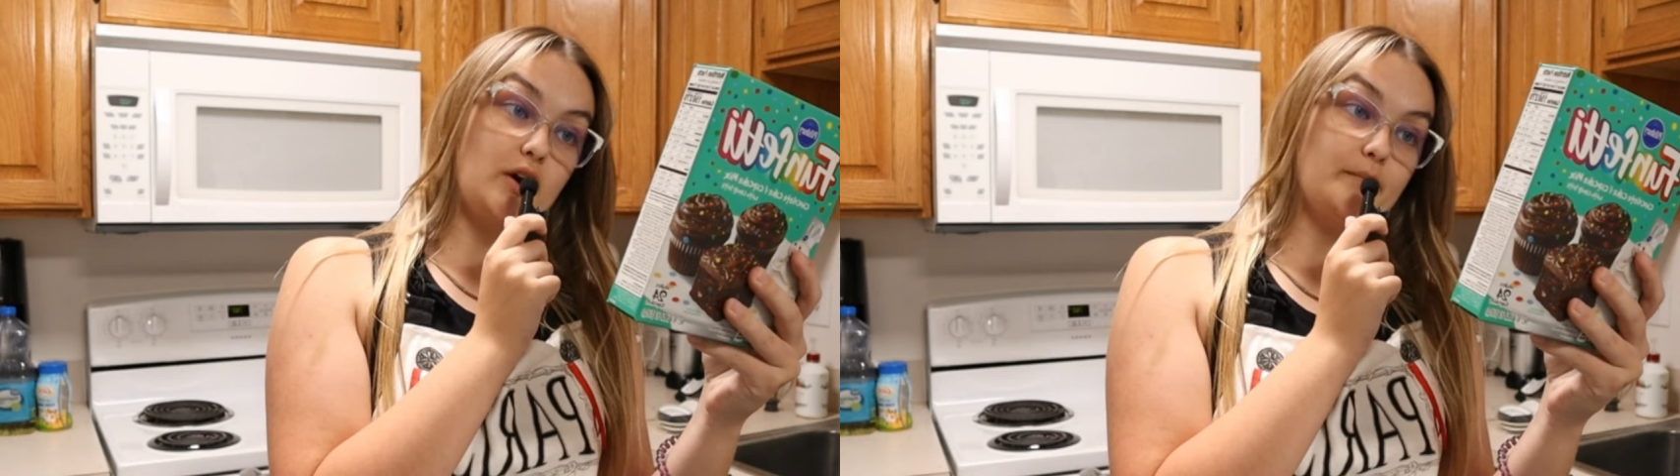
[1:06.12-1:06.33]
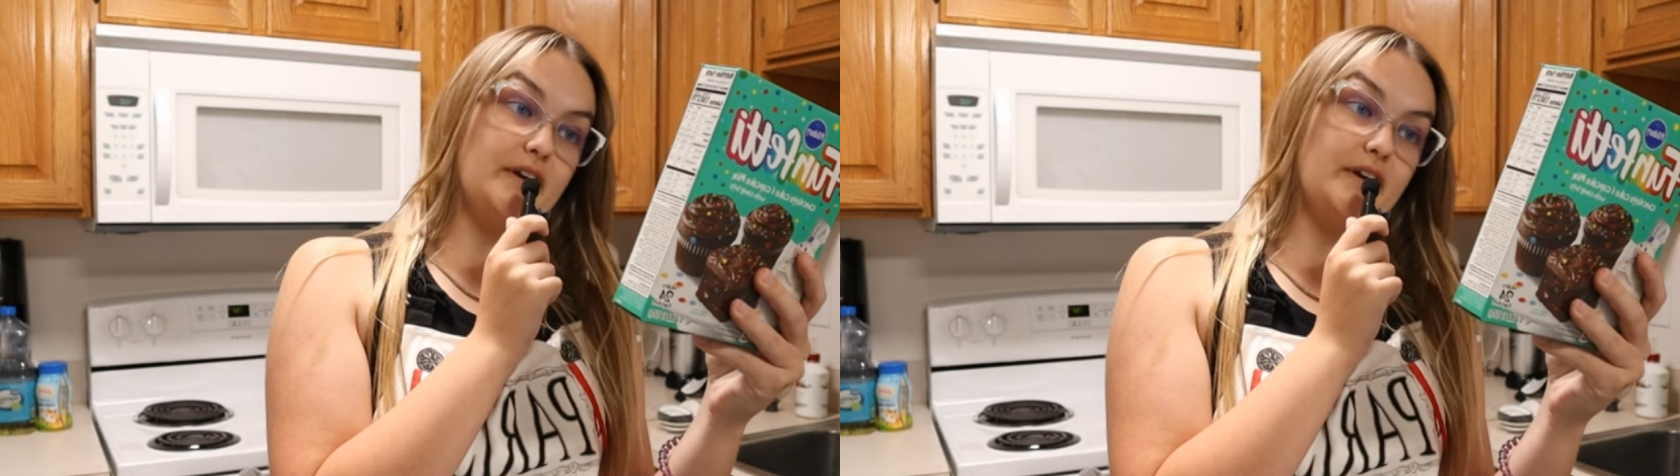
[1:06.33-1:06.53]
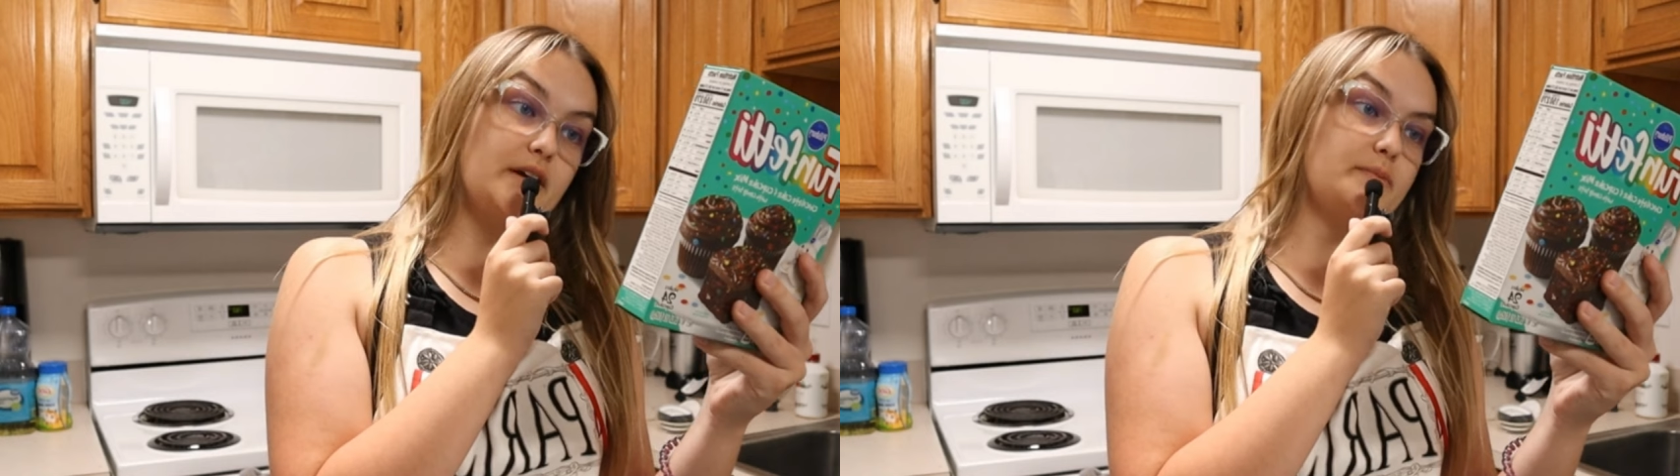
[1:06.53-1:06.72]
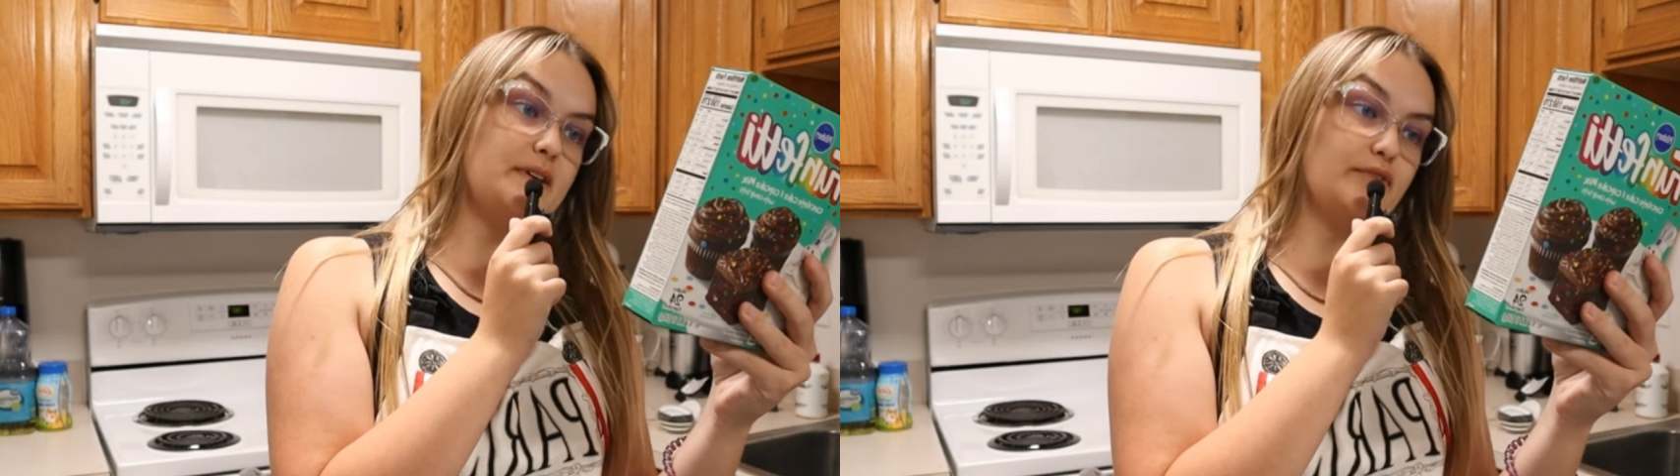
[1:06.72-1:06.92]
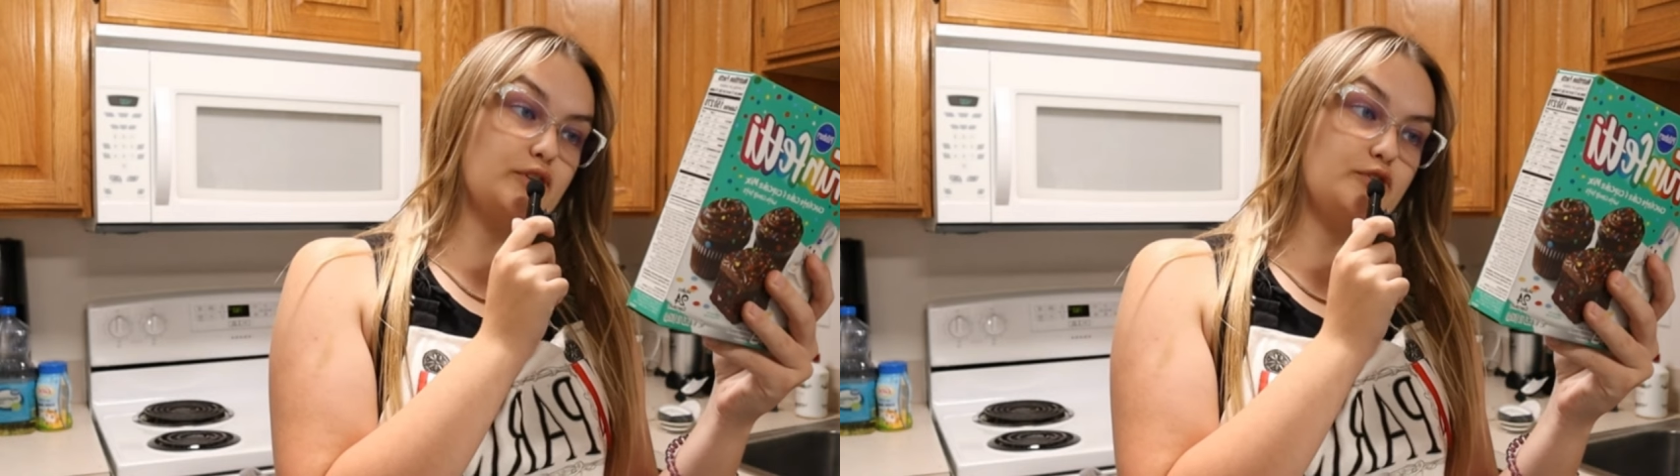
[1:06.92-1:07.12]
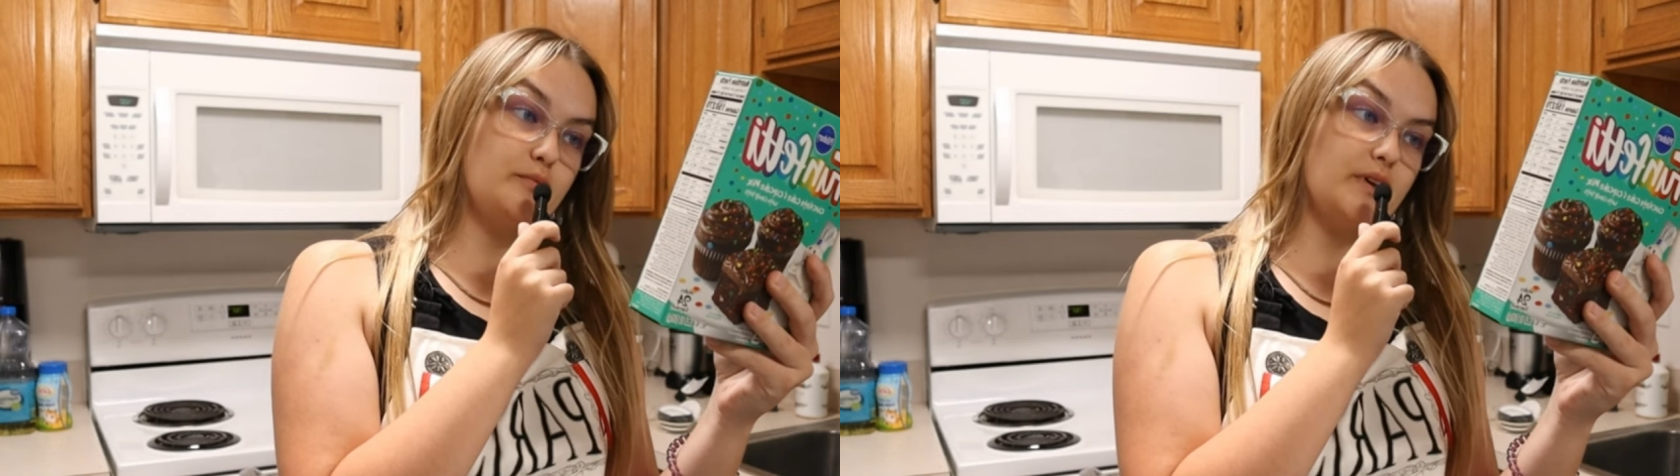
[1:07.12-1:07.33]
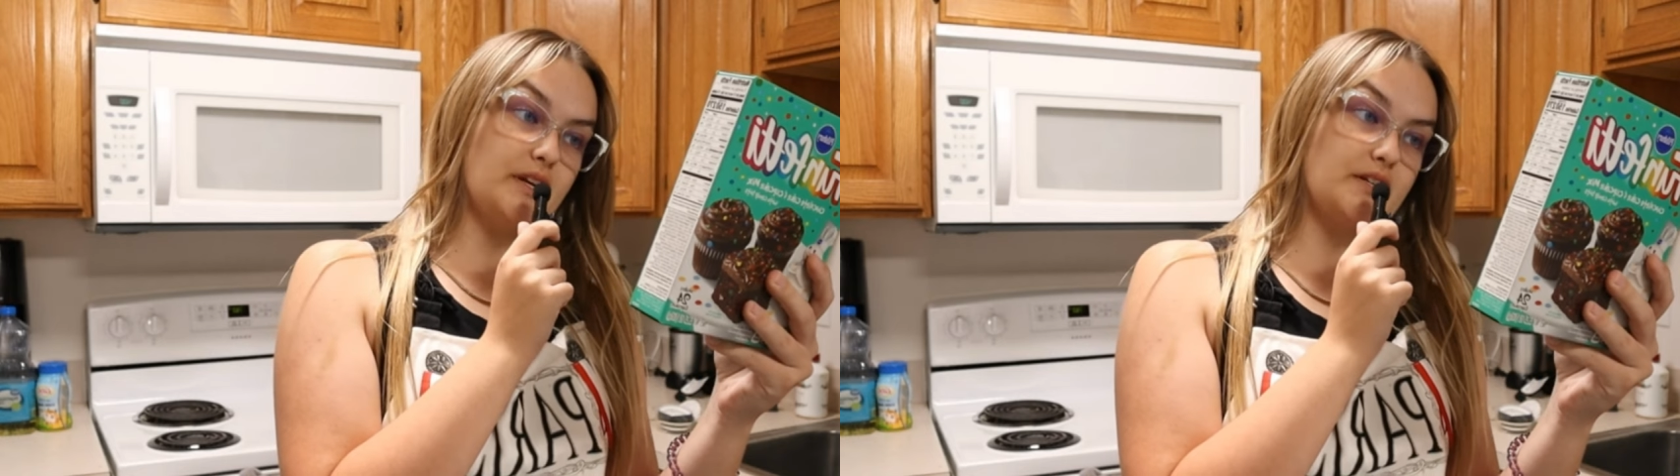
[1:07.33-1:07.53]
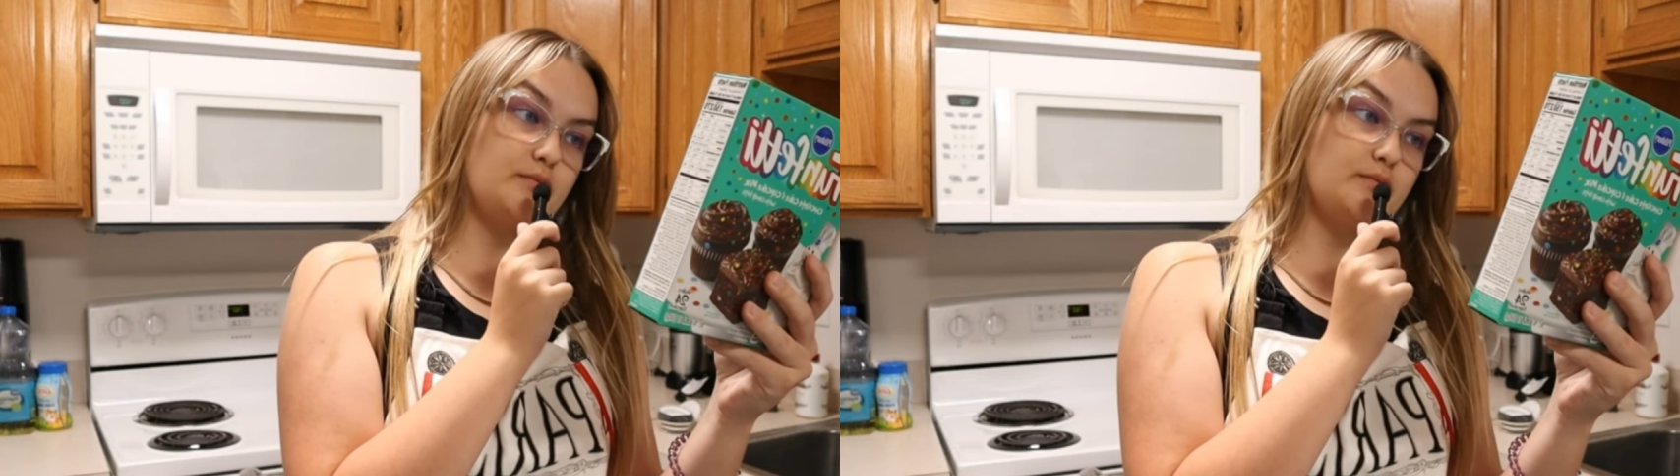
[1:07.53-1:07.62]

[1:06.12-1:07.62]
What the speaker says: on medium speed for 2 minutes.